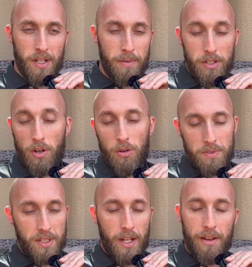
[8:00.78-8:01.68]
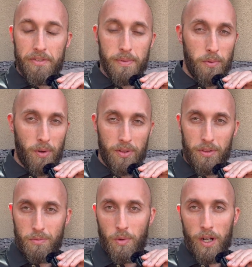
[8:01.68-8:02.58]
I mean, your home's going to have to be
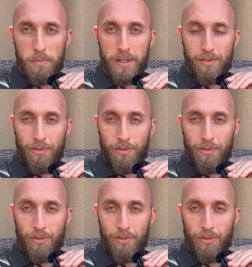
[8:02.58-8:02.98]
worth quite a bit